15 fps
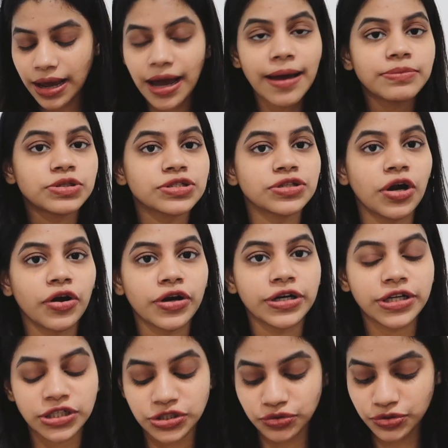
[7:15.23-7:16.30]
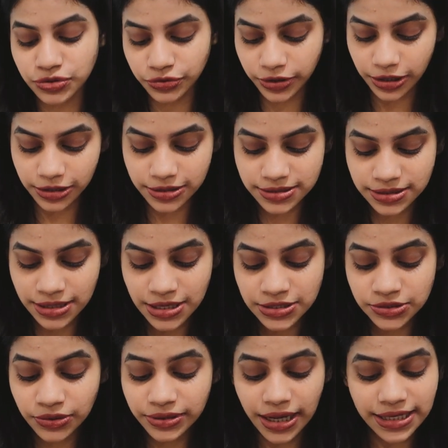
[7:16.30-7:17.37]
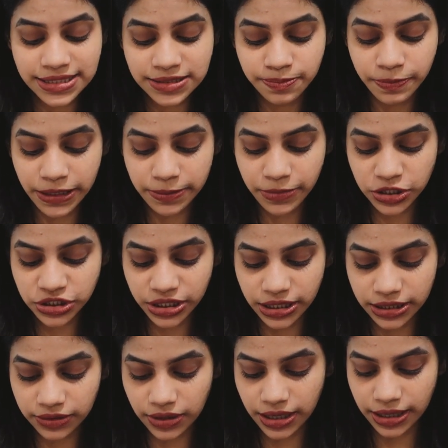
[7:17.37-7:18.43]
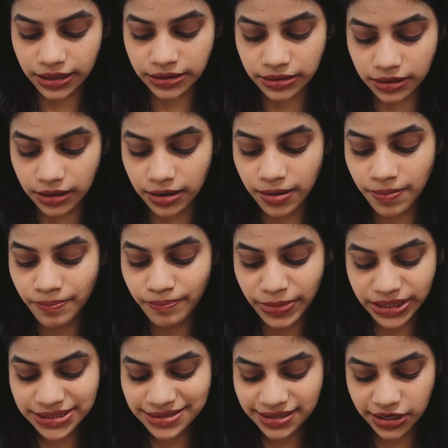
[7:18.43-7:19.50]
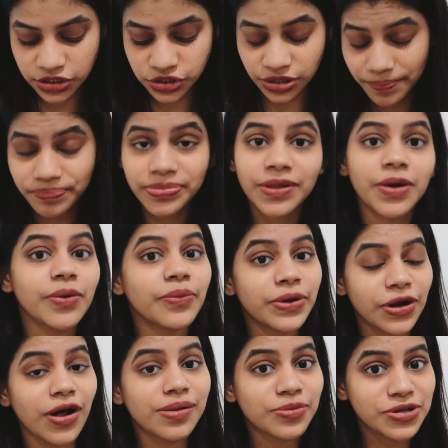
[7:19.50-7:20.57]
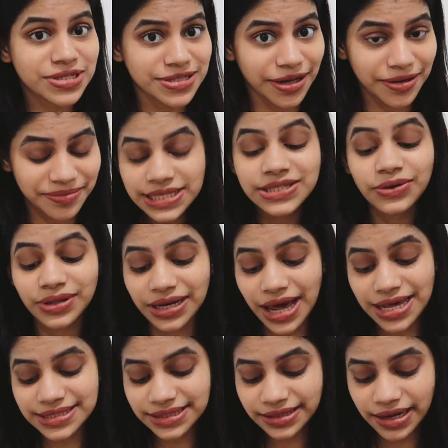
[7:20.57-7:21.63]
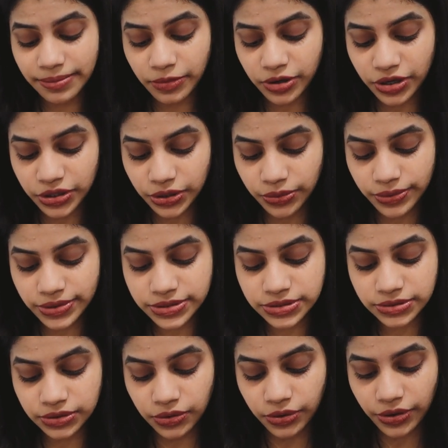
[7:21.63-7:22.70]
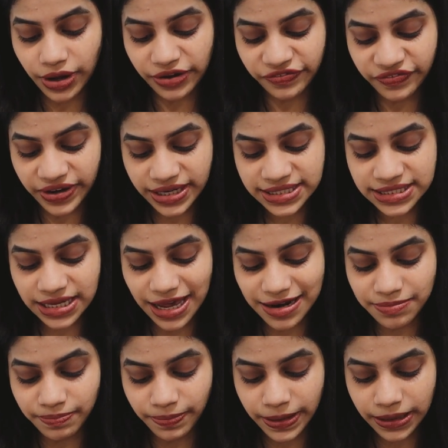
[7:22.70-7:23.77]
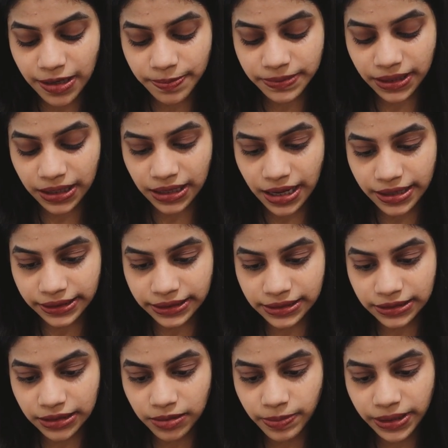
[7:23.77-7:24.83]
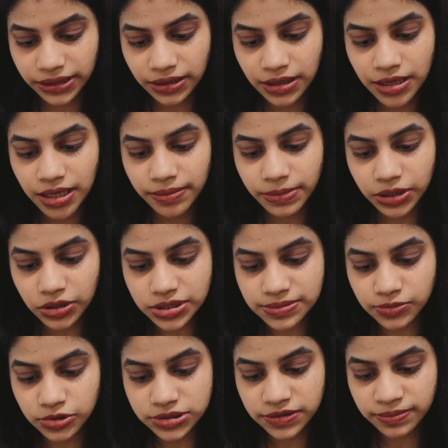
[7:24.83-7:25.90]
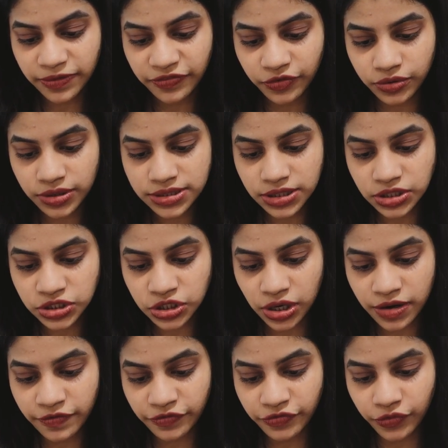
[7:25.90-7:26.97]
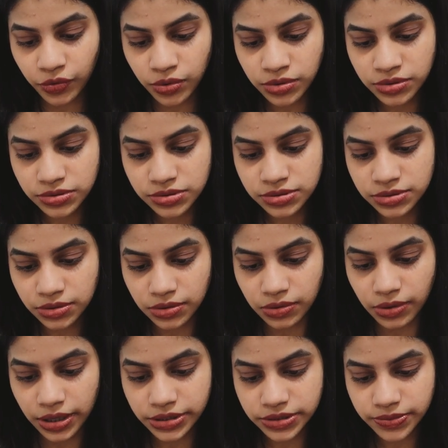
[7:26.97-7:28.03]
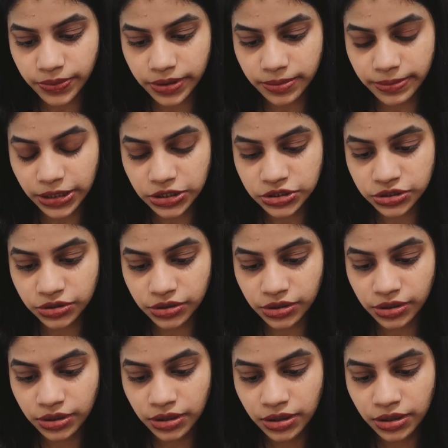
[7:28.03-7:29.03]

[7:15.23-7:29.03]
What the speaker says: I'm just not gonna touch those two colors. So that's pretty much it in the mix section. We're almost done. So the last thing that I'm gonna do is to go to effects and bring up the clarity a little bit because most of my photos are shot in phone, so I just want to make sure